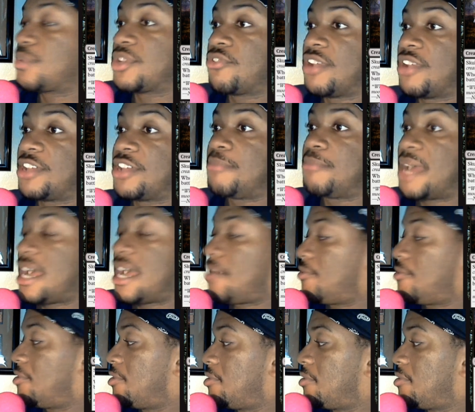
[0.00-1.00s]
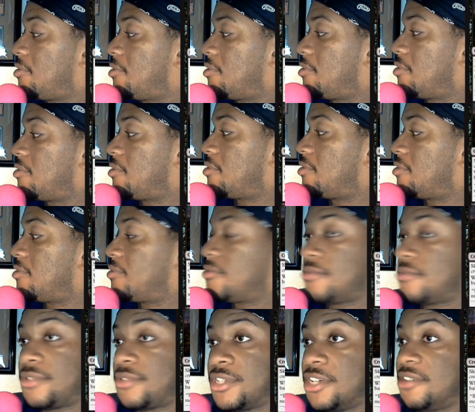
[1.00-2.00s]
with greater power.
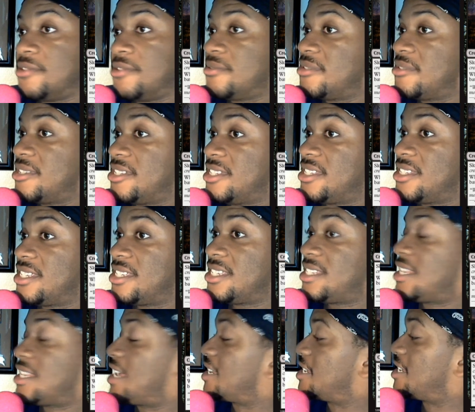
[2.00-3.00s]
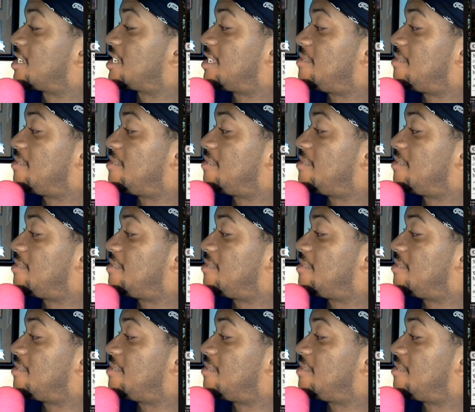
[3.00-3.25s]
So he's not gonna